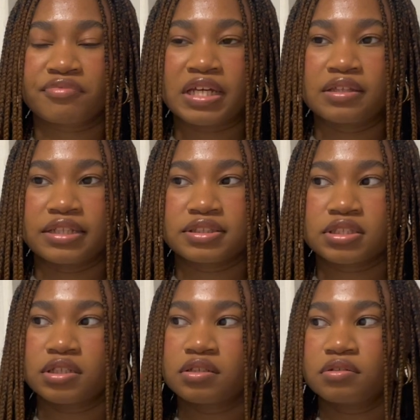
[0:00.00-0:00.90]
That's
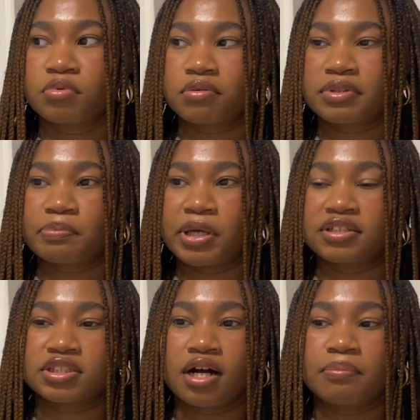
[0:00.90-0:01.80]
the one with the pink
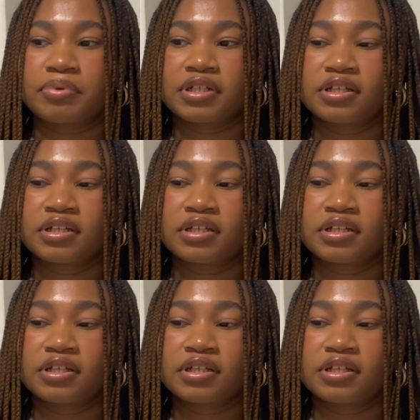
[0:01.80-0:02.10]
top.